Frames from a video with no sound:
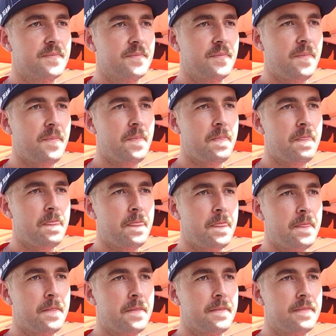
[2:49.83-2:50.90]
how, how many
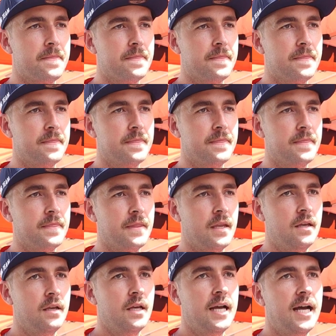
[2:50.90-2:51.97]
times have you been
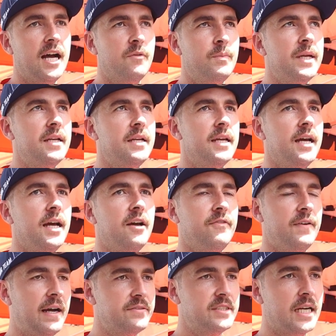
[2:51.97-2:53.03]
here? I've been here
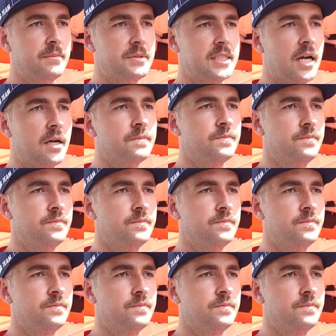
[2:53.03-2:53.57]
five times now.